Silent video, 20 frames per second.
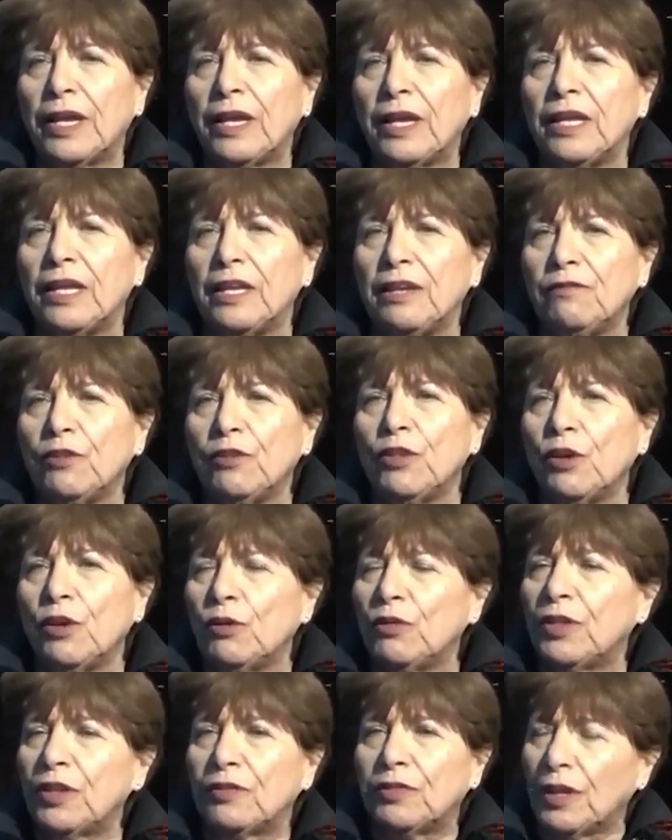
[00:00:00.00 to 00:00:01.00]
Even though
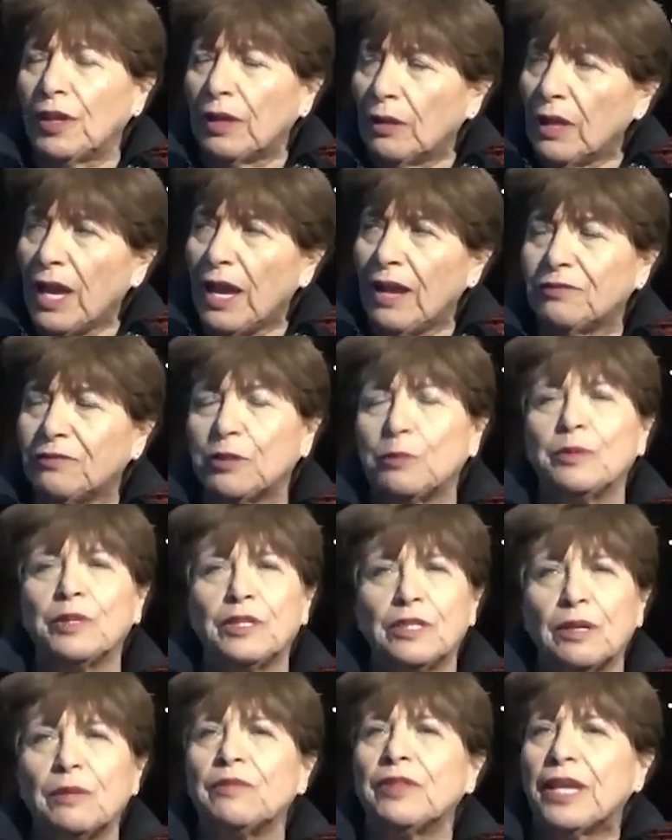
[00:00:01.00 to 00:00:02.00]
that they'll have to be,
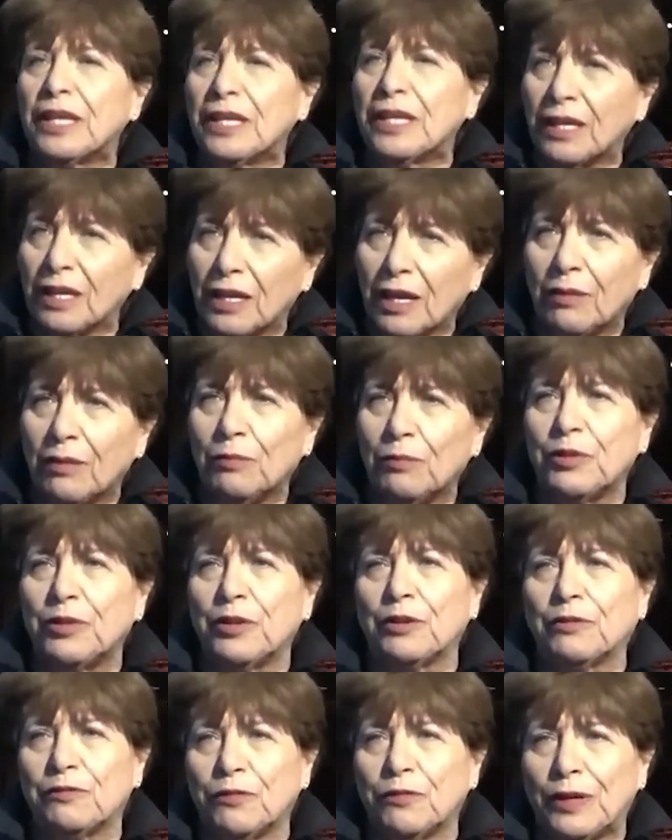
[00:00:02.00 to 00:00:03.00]
they can come with
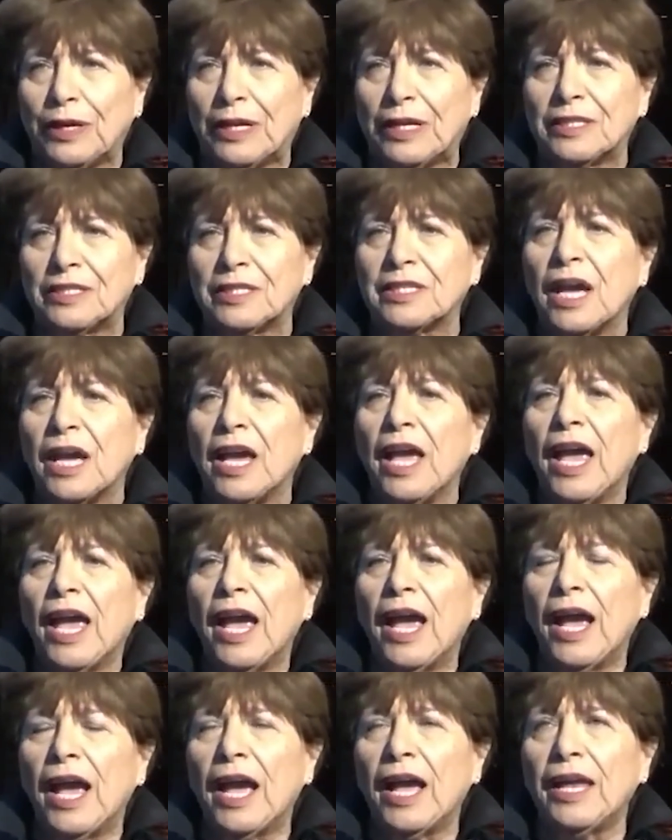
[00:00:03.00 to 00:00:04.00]
their friends,
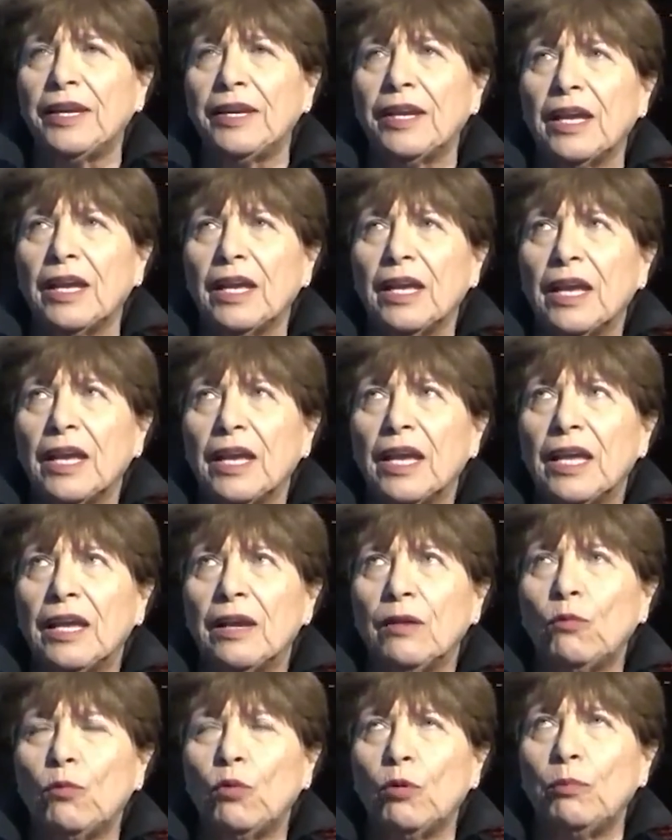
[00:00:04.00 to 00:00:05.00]
and
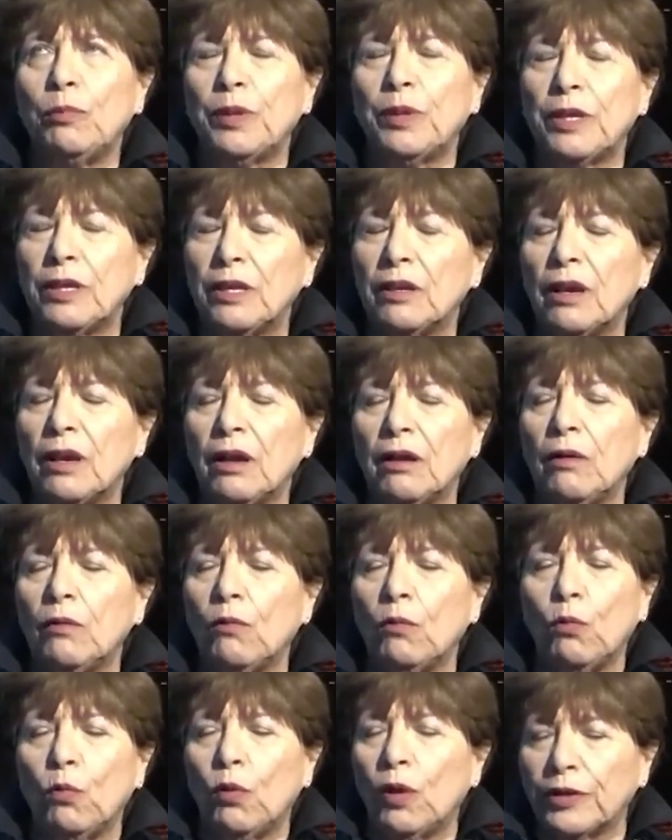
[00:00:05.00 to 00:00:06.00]
it will be
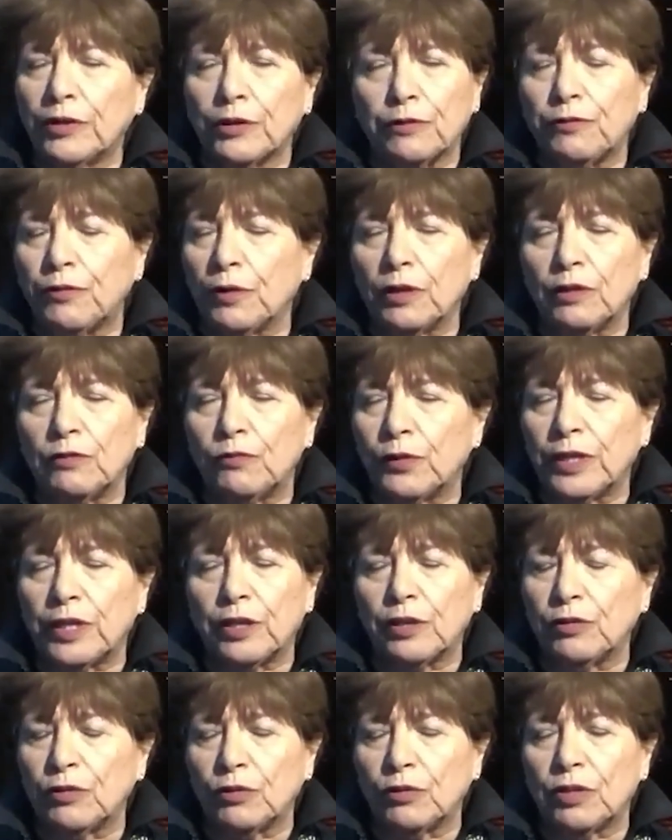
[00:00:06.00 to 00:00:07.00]
wonderful if we
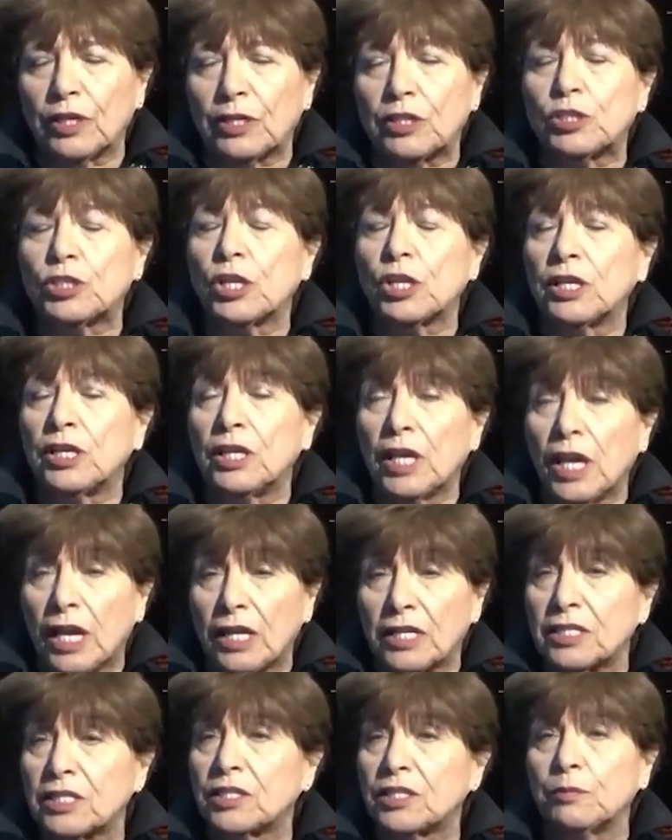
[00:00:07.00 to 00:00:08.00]
can do this.
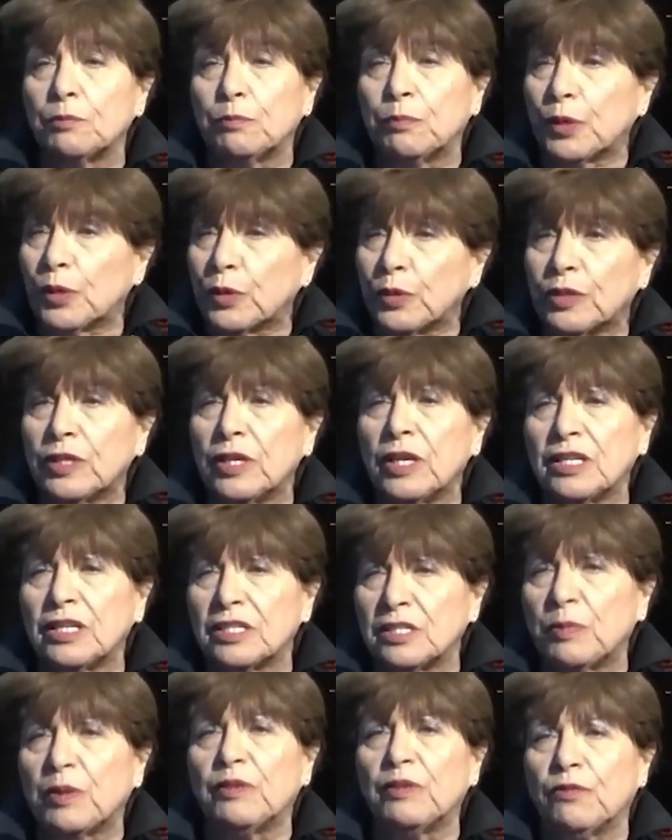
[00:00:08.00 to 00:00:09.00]
Yes, the burden has
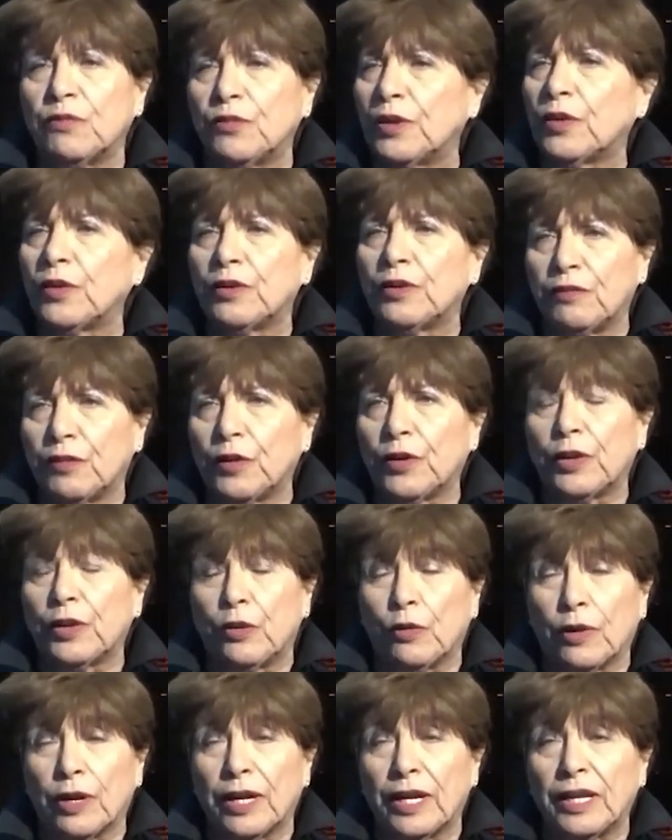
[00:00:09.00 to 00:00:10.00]
been very
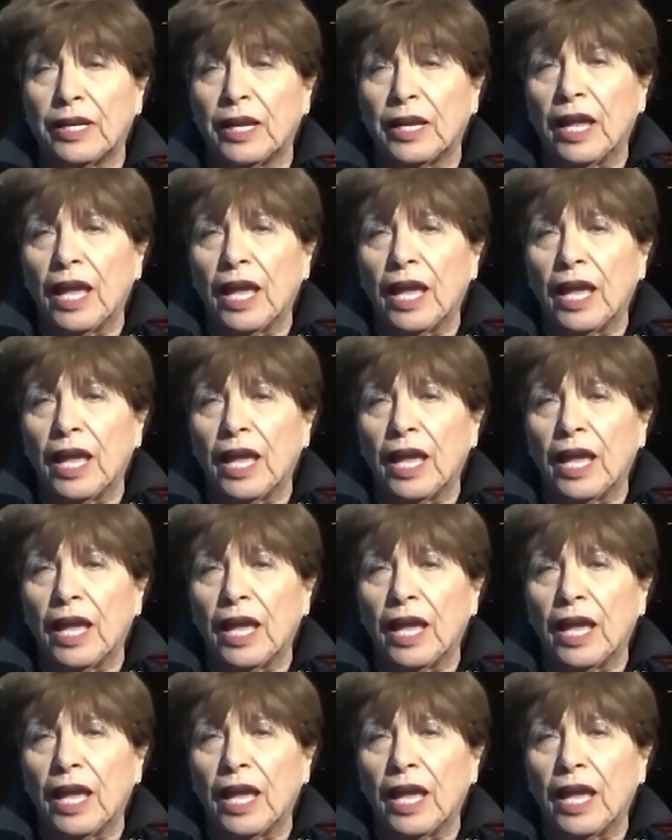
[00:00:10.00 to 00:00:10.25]
great.